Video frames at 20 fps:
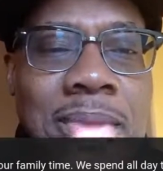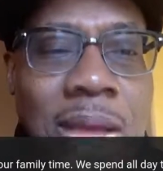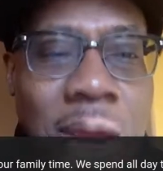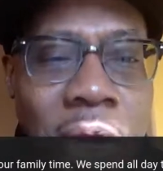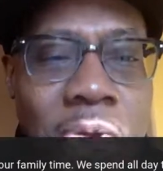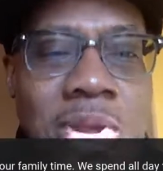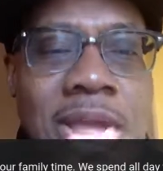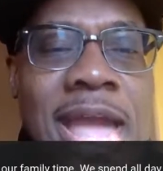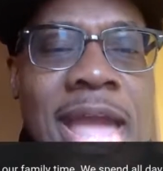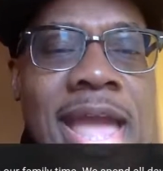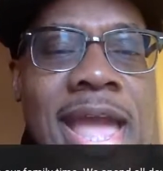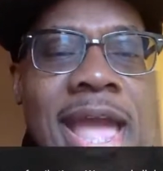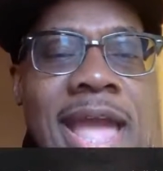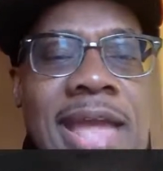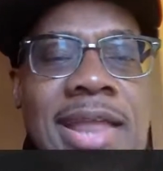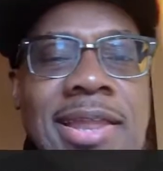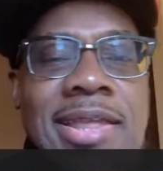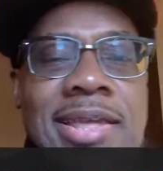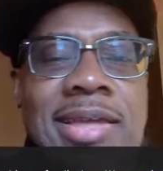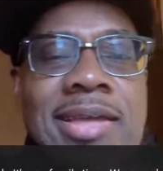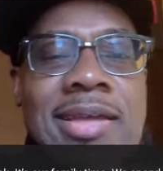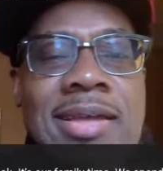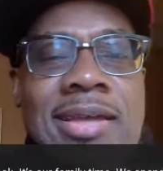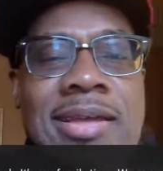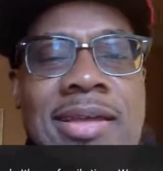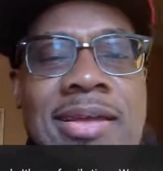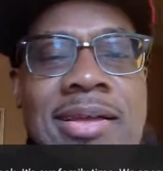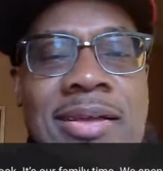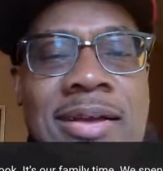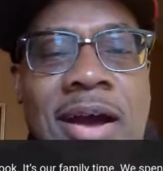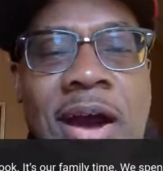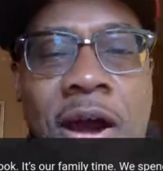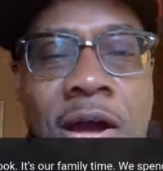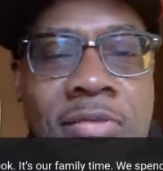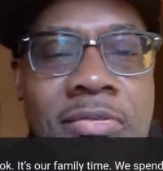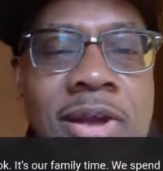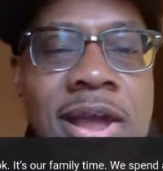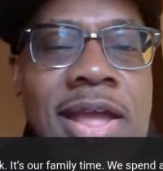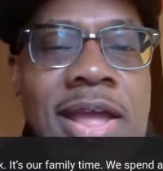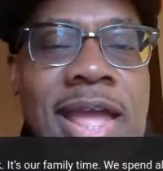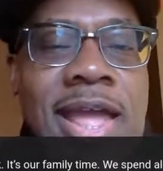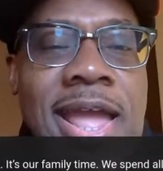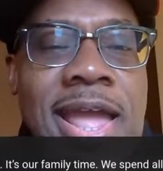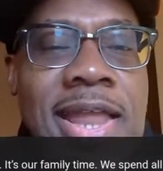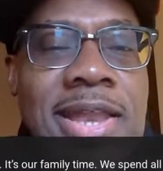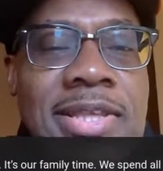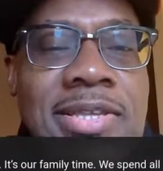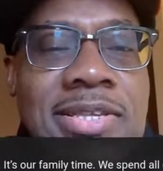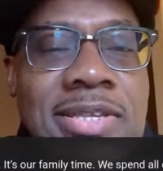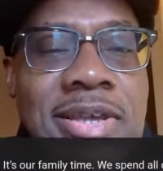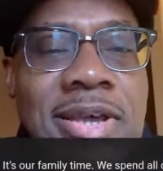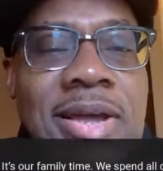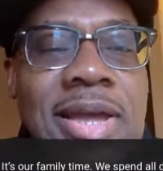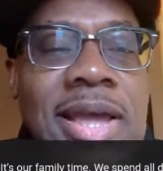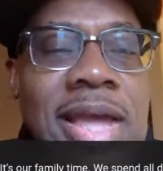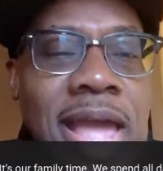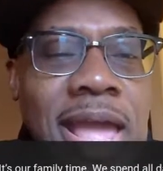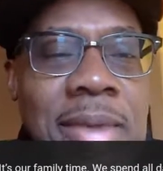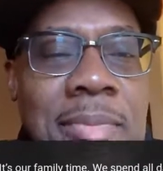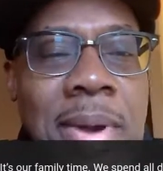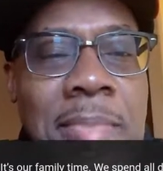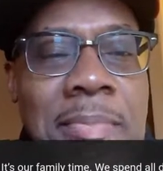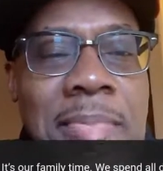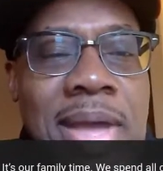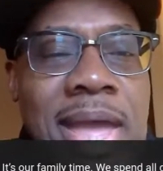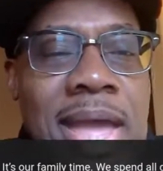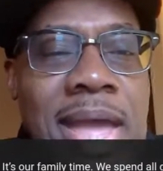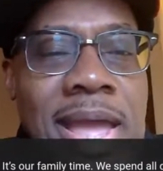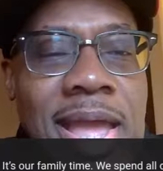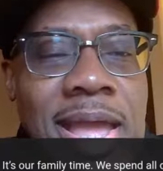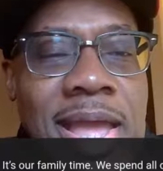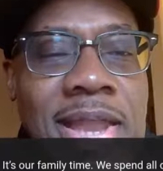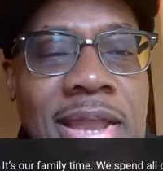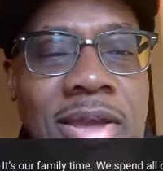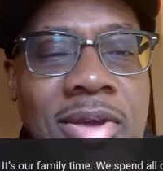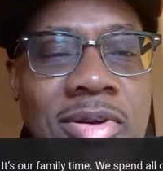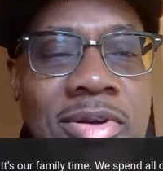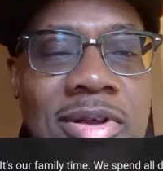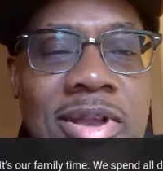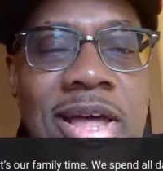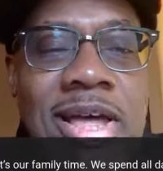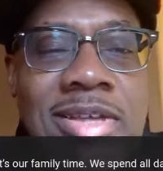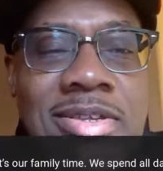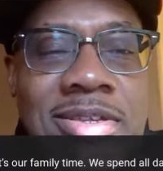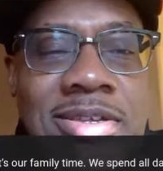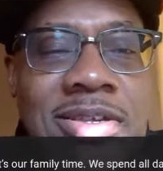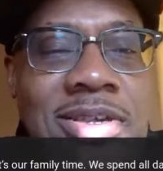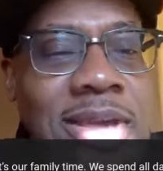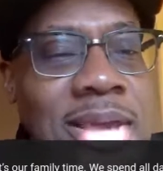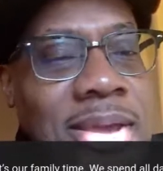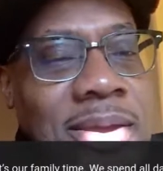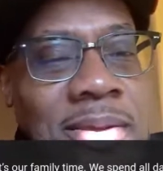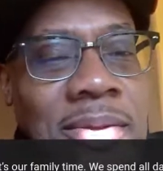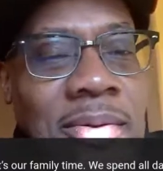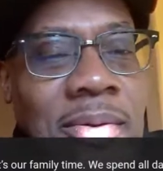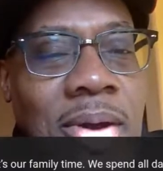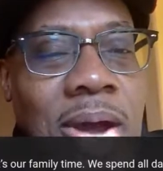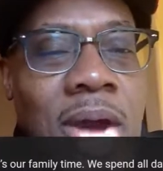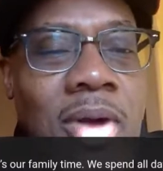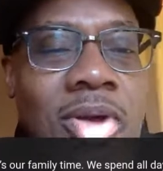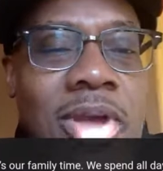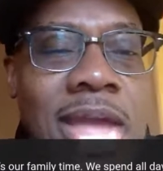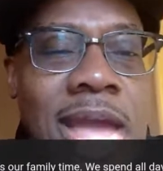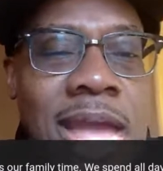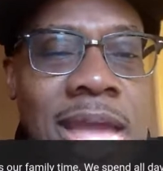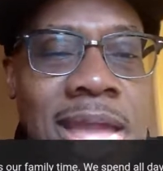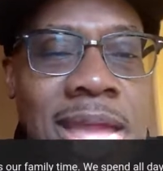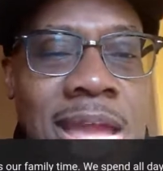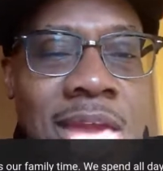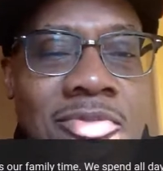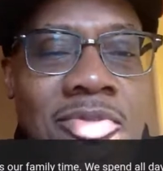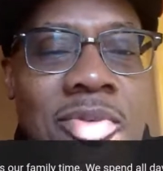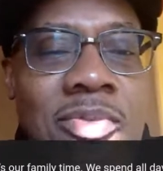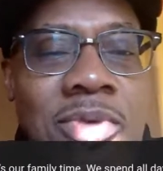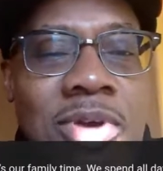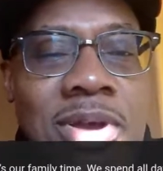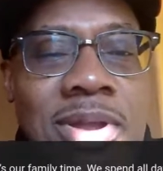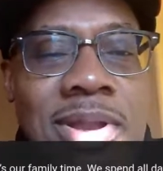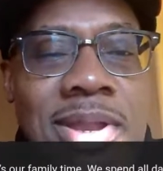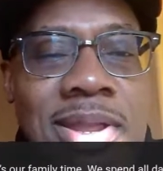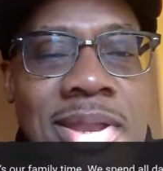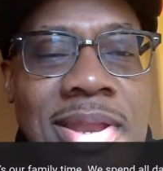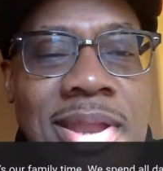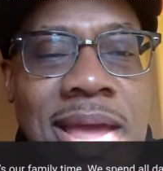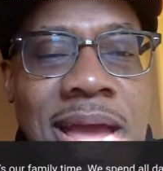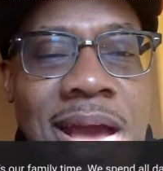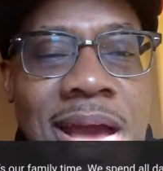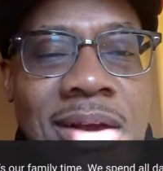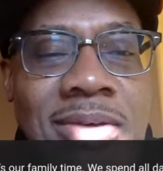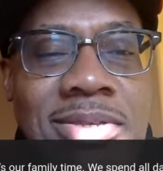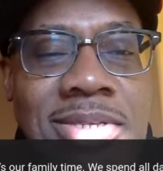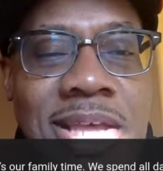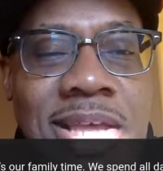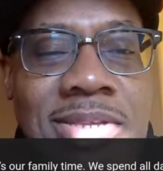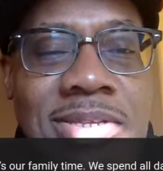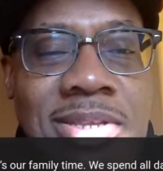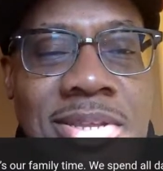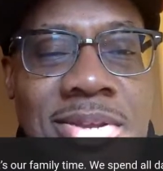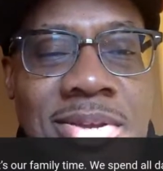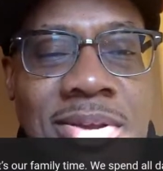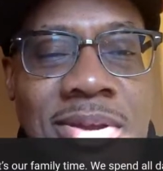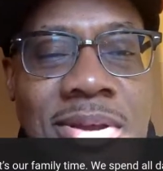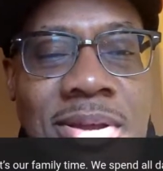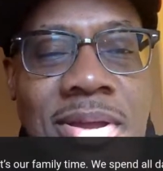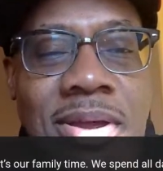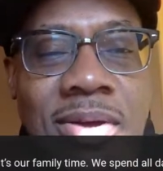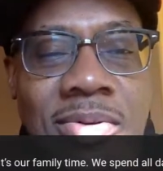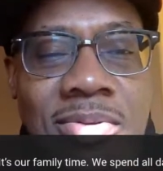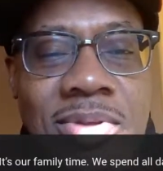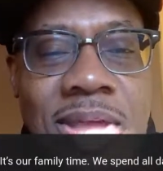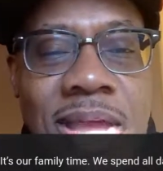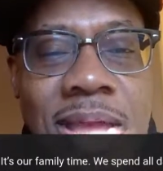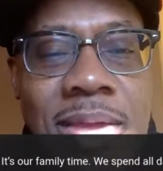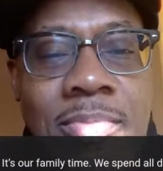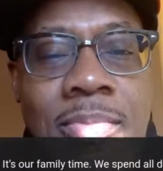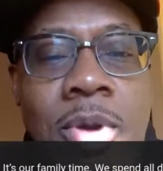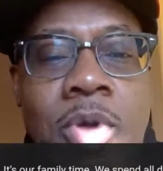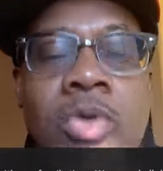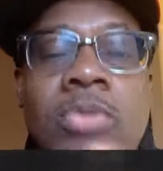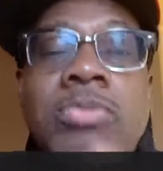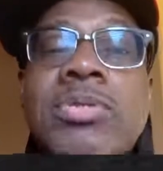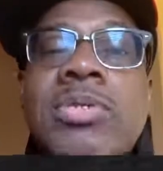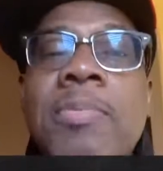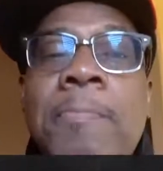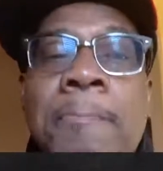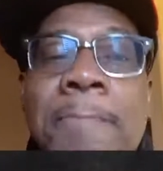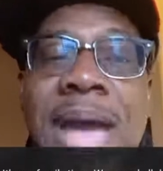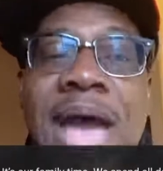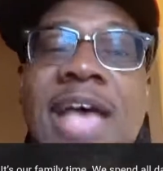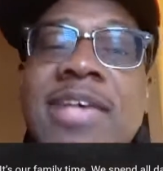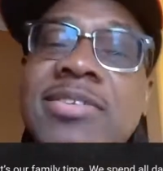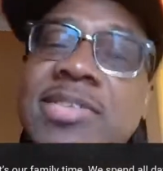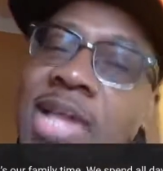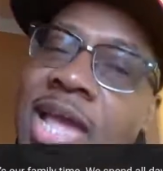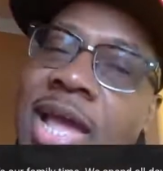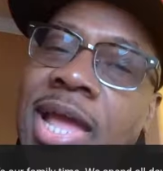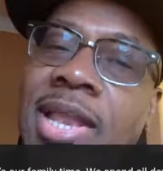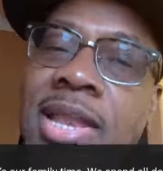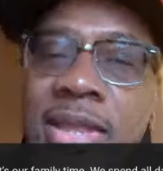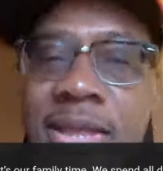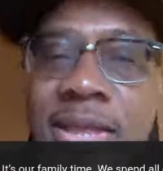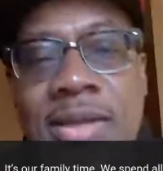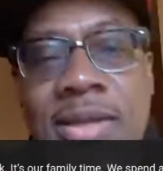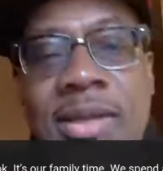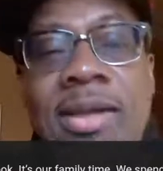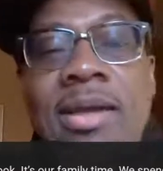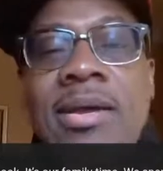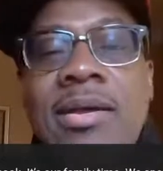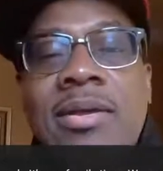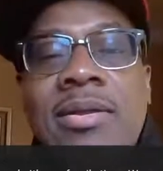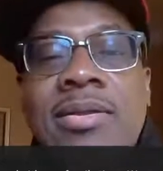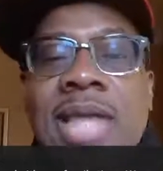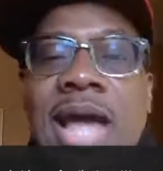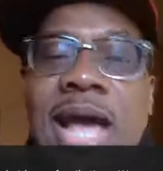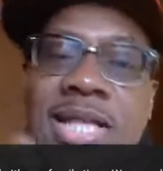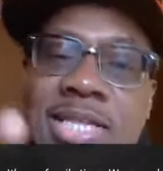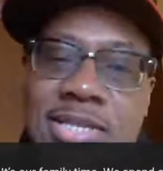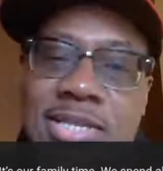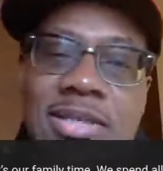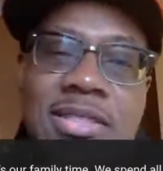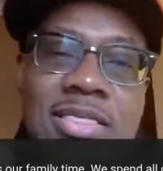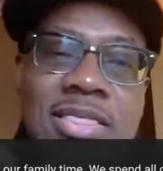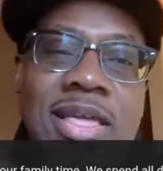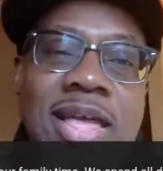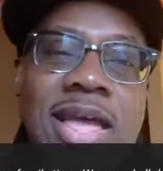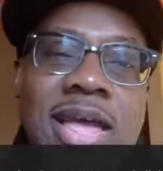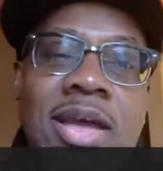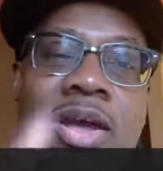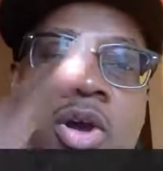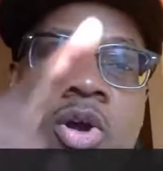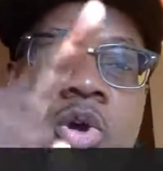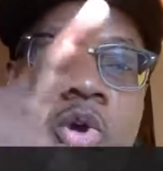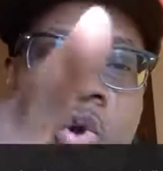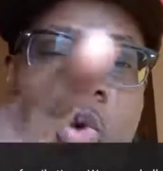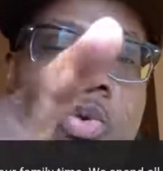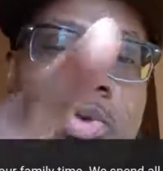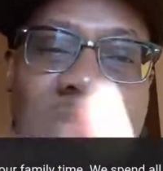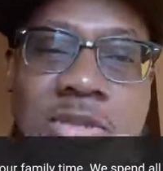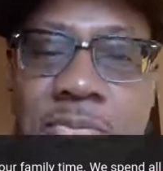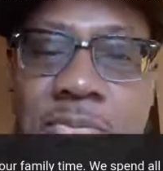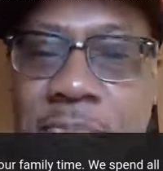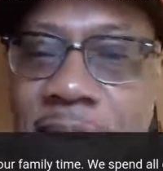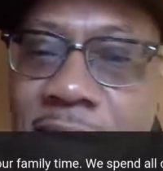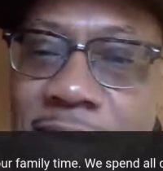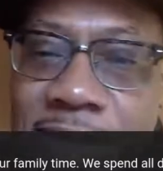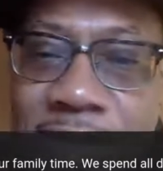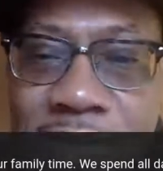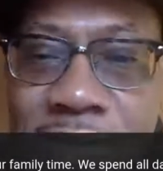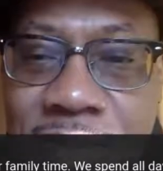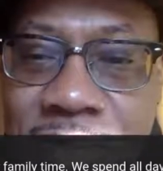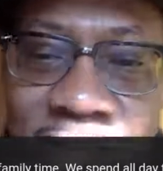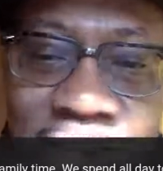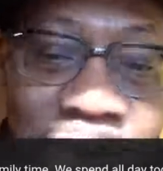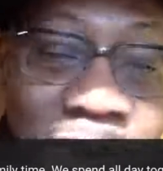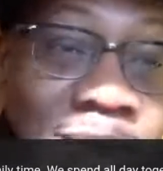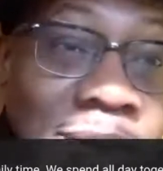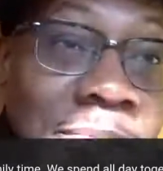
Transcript: Okay, Andy. All right, and my man Andy Kukulowski. Okay, everyone in the house has to cook. Okay, but who's the best, Andy? That's the thing. Who is the best?